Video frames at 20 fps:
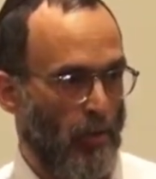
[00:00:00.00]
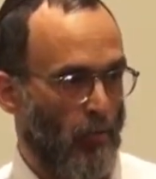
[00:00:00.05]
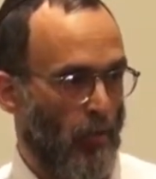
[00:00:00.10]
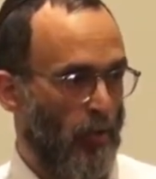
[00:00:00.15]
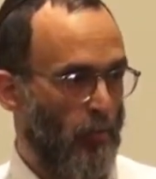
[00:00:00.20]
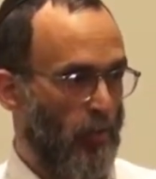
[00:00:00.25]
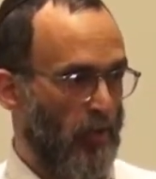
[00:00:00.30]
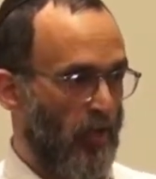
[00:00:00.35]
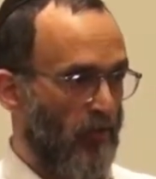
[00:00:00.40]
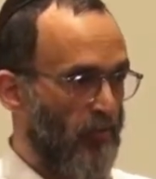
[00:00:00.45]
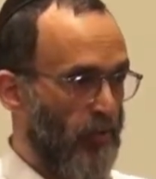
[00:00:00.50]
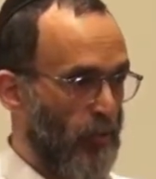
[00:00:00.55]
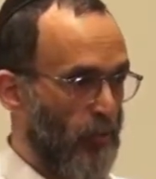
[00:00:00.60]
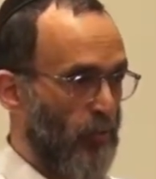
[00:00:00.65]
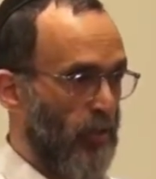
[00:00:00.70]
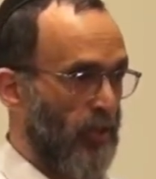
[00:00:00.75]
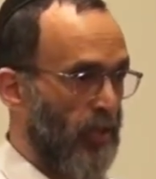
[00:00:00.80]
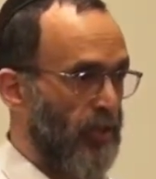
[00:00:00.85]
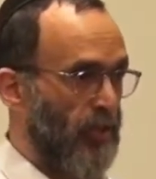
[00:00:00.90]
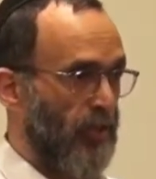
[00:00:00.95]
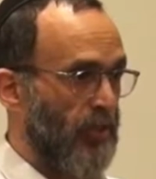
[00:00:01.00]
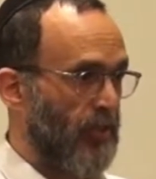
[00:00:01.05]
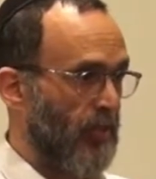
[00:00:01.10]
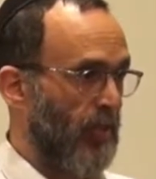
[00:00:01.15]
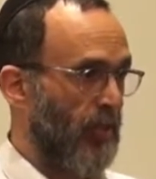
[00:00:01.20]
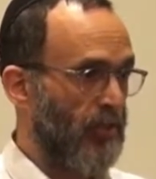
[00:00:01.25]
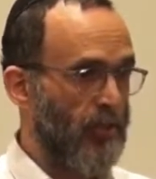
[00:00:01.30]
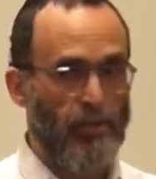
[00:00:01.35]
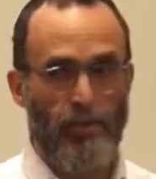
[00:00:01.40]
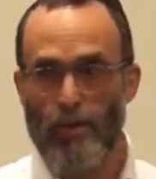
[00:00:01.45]
Well, whatever the religion
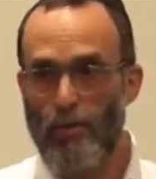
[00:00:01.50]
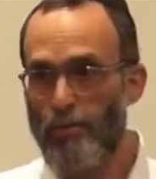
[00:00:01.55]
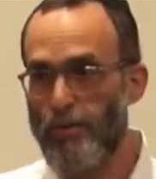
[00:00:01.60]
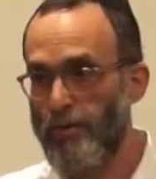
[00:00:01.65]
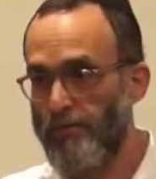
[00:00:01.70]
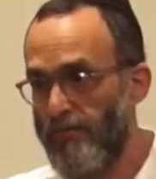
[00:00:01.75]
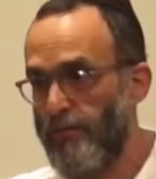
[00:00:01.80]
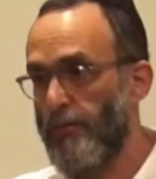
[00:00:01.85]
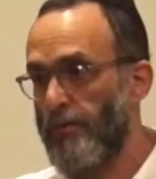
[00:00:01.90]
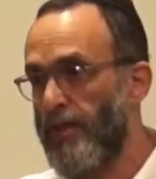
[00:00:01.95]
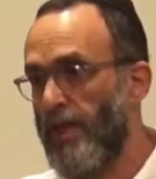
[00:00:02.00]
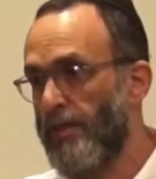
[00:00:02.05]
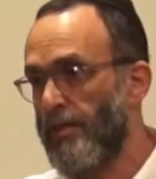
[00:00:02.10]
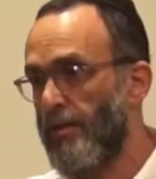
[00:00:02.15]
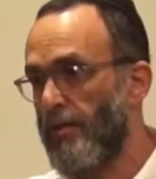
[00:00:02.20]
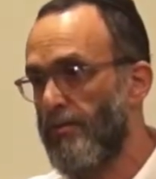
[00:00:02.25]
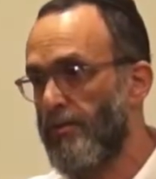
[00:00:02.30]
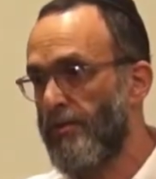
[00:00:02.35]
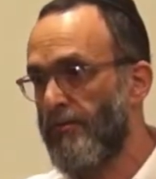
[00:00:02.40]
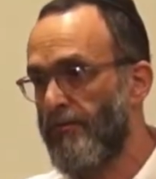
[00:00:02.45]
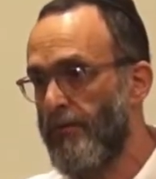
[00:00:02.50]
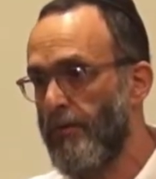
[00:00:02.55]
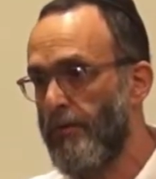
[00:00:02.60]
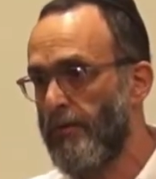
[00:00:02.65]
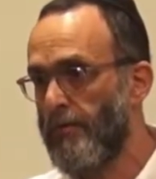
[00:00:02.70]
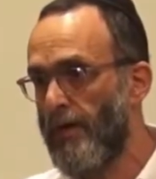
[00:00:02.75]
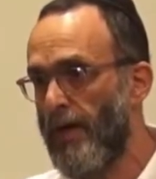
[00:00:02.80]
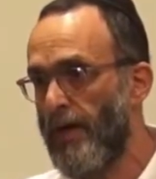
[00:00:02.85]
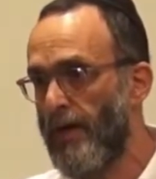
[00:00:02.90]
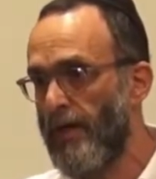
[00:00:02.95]
says is kosher food, that's kosher
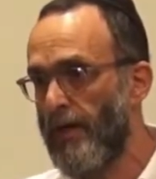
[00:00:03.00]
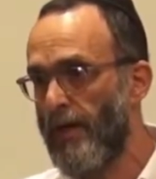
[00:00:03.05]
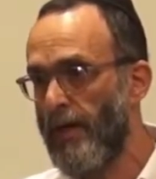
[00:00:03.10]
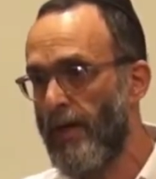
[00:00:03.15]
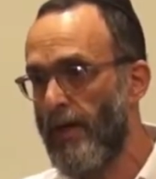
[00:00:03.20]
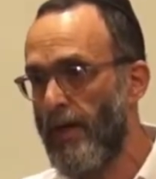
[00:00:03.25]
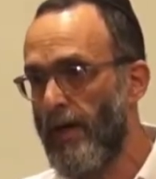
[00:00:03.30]
food, right?